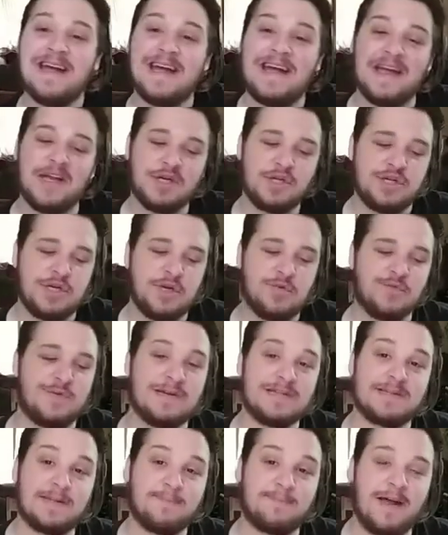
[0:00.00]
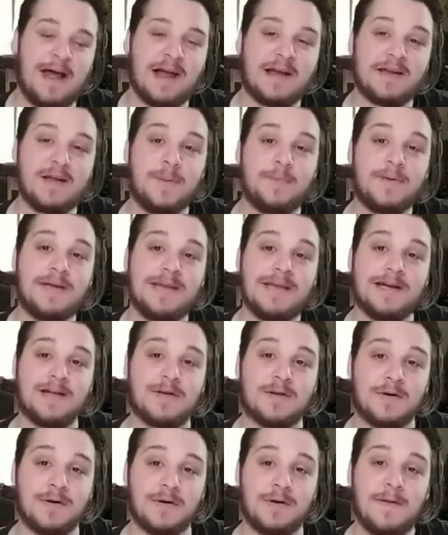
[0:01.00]
and she was the backup
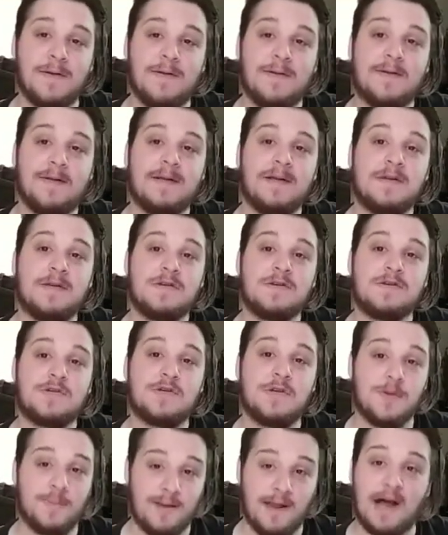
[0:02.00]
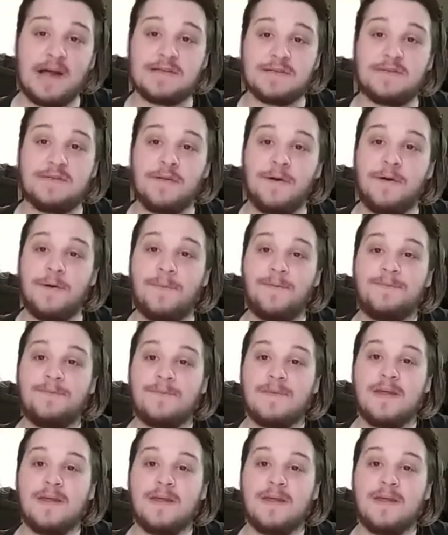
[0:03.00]
killer, to be honest with you.